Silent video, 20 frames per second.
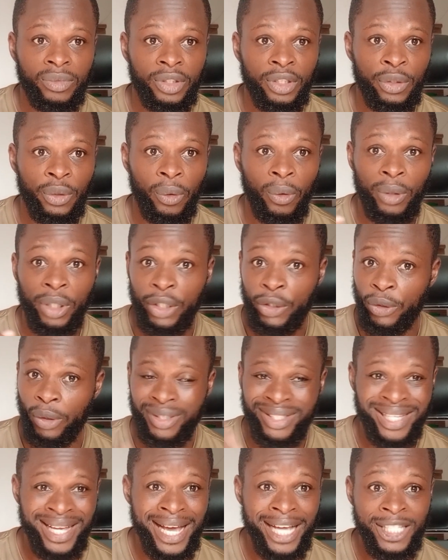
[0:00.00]
you know, in
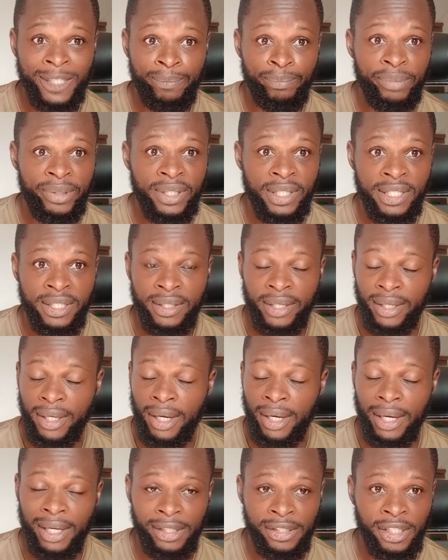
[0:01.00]
your tight, busy
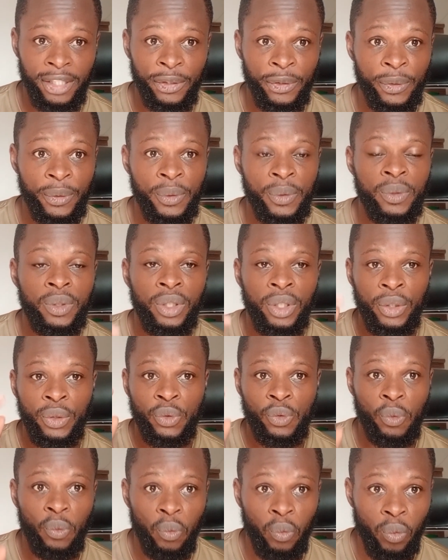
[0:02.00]
schedule
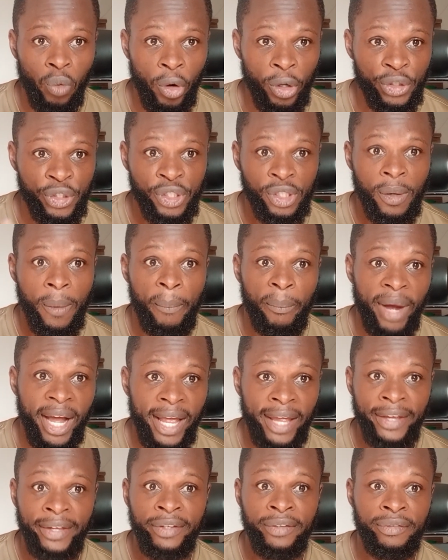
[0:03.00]
to watch
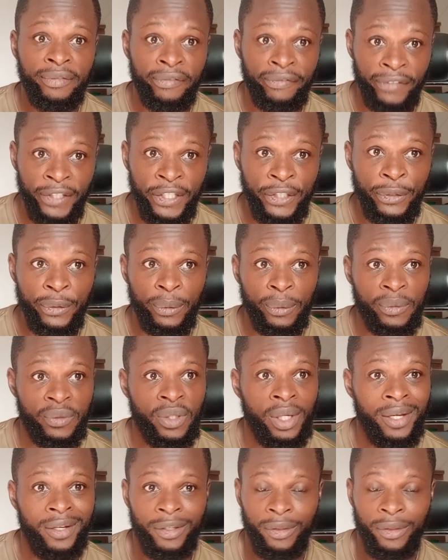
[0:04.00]
my videos.